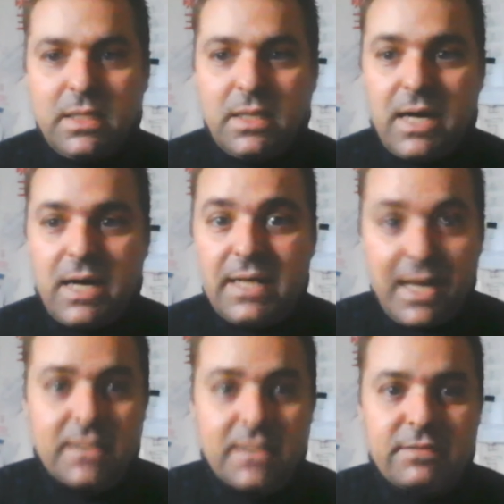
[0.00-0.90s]
are
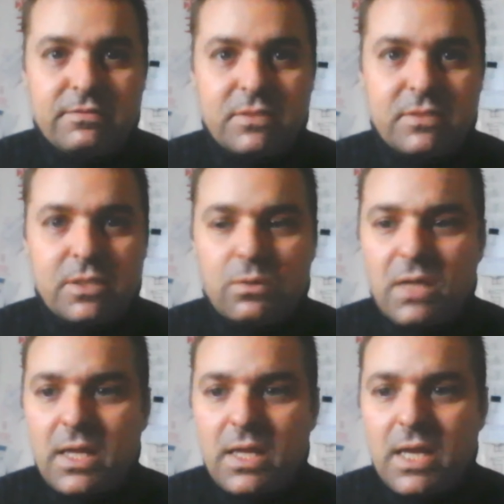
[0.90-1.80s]
negative. So
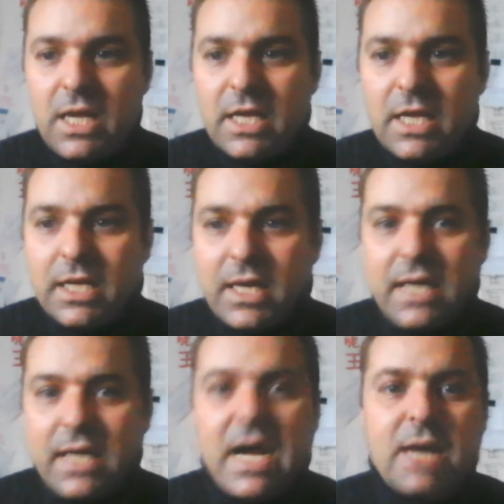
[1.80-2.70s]
can
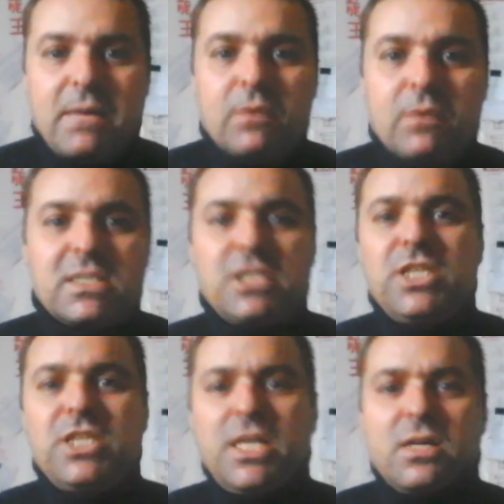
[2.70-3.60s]
harm our
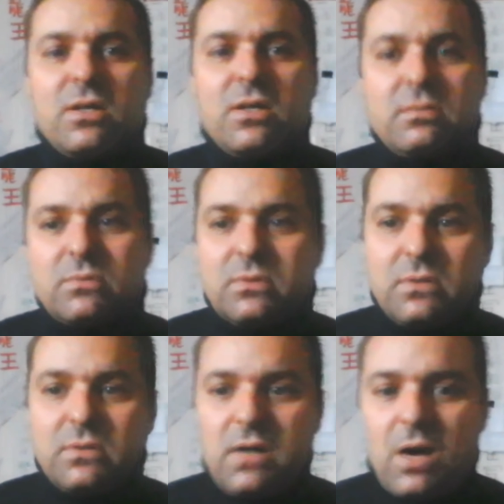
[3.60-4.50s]
chi on
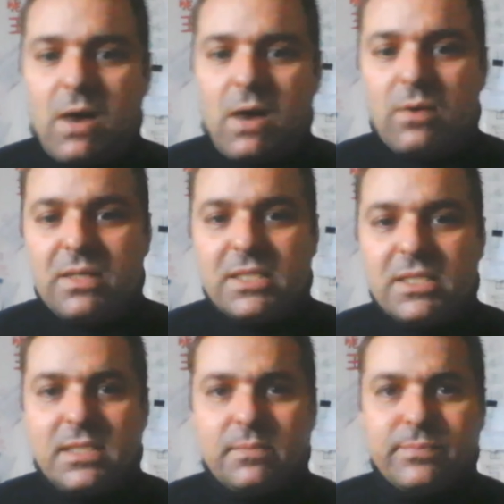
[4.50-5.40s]
our
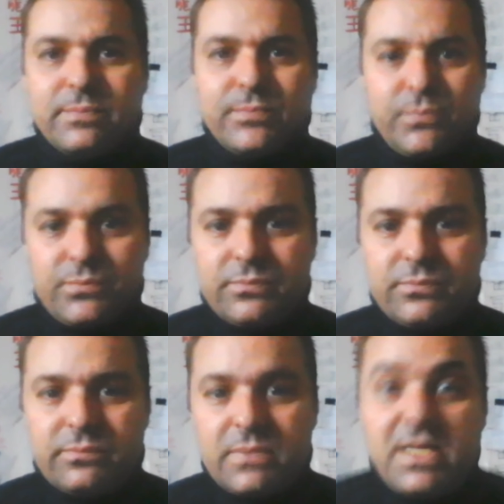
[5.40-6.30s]

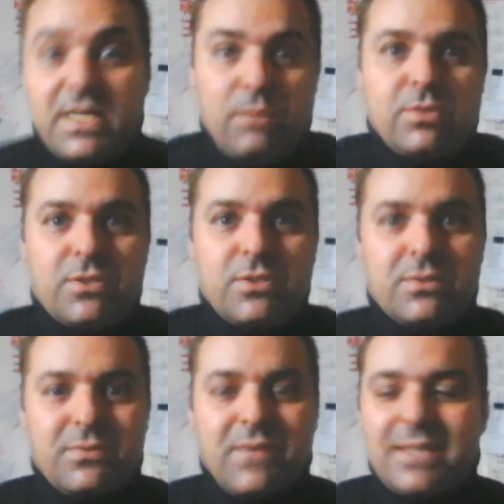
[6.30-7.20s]
selves,
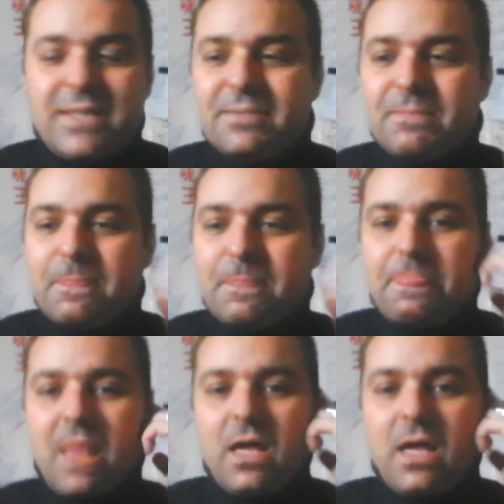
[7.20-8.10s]
right?
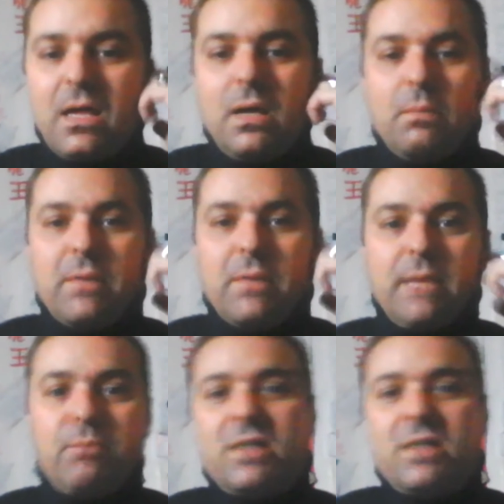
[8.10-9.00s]
Can
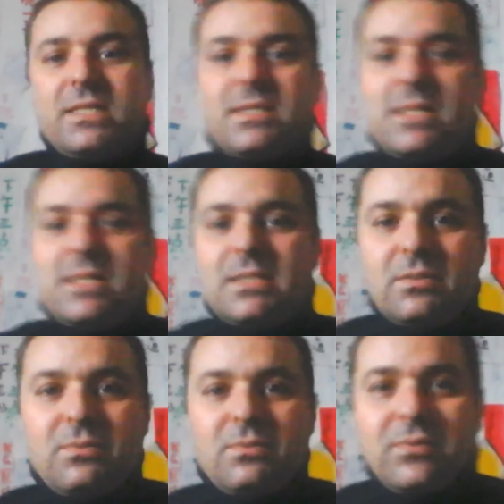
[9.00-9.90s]
poison us,
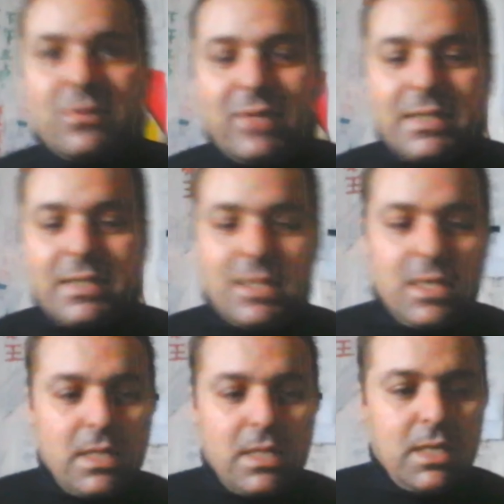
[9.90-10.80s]
right?
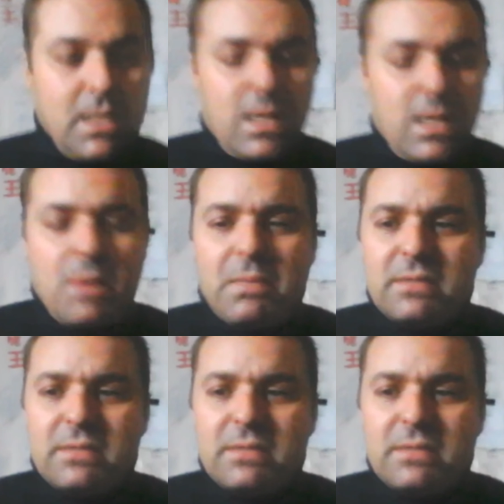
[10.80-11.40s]
But